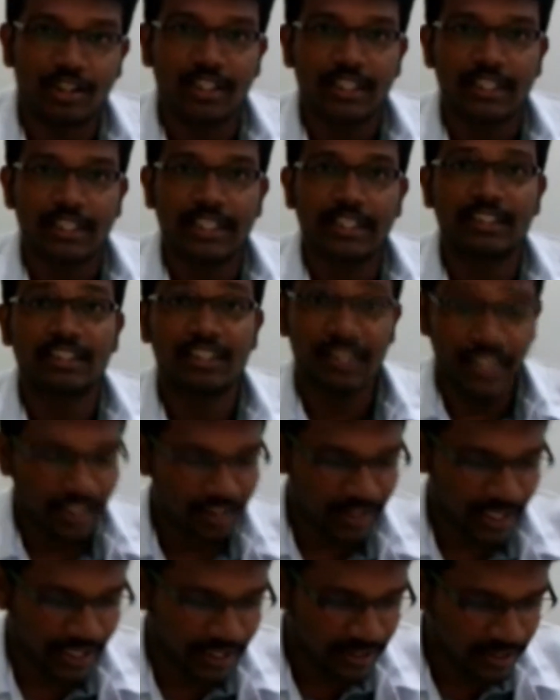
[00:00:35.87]
it
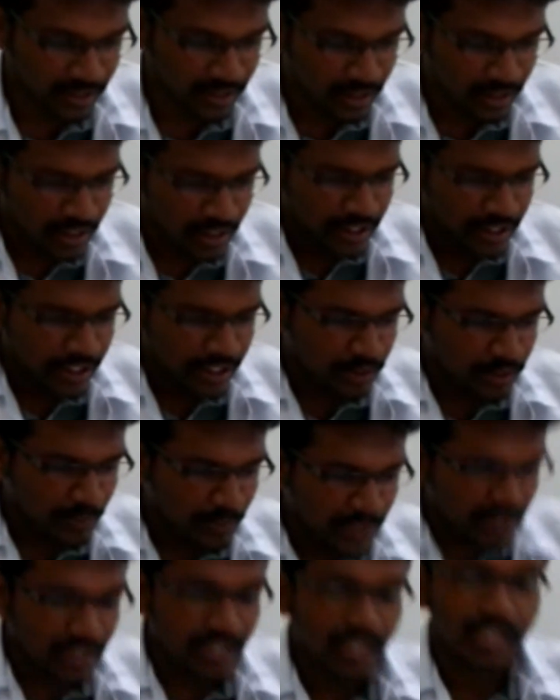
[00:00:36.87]
states that
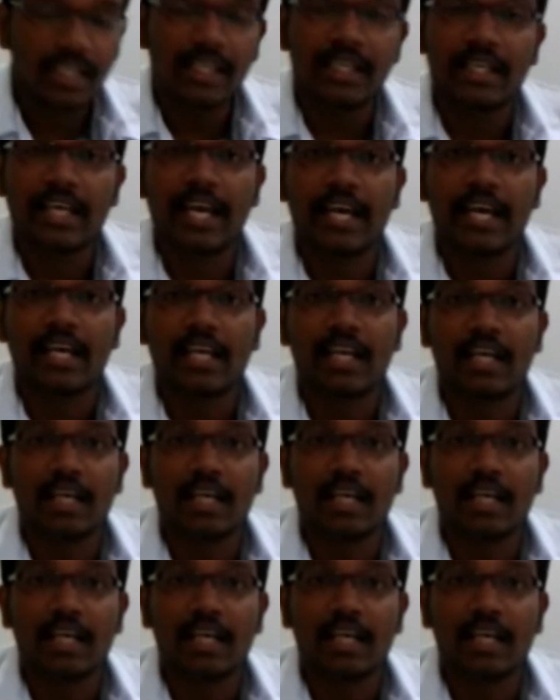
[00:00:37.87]
it can